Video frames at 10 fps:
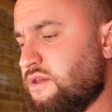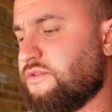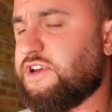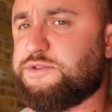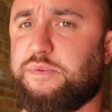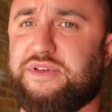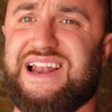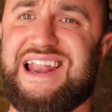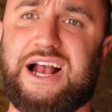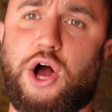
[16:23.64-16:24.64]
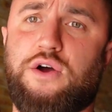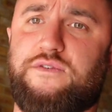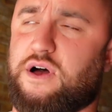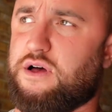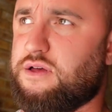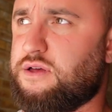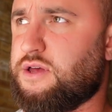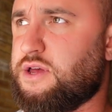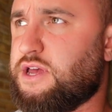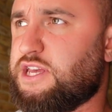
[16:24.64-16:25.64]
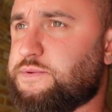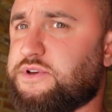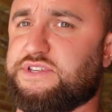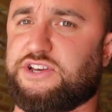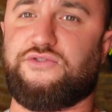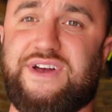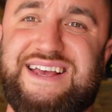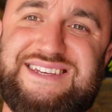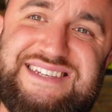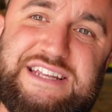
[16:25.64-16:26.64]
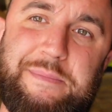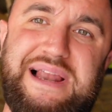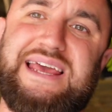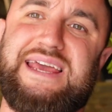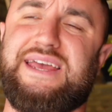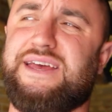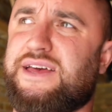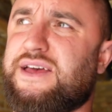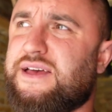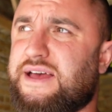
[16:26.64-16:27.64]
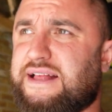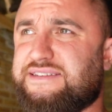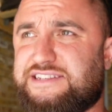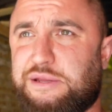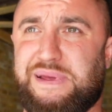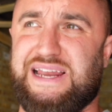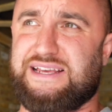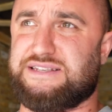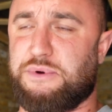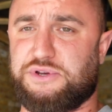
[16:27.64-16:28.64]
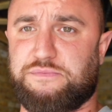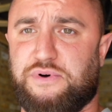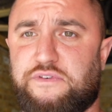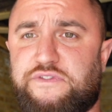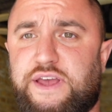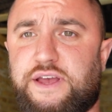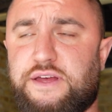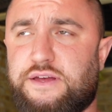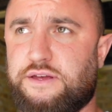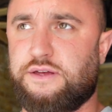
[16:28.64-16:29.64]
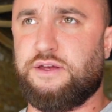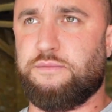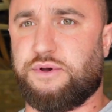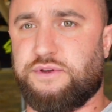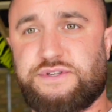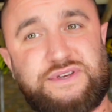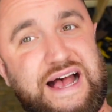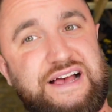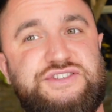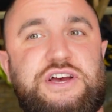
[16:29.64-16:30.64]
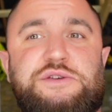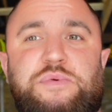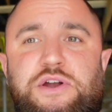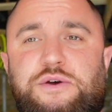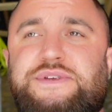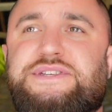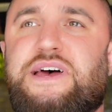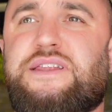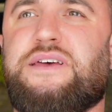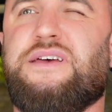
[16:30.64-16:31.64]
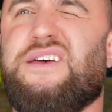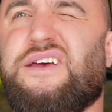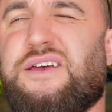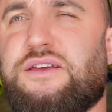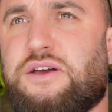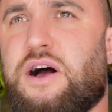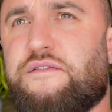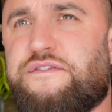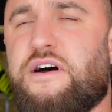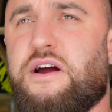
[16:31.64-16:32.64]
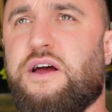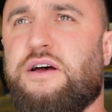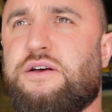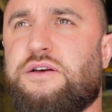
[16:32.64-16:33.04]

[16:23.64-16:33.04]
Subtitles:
the reason we put the leg over is because it creates stability, and stability is the most important thing. Because, as Charles Poliquin said, you can't fire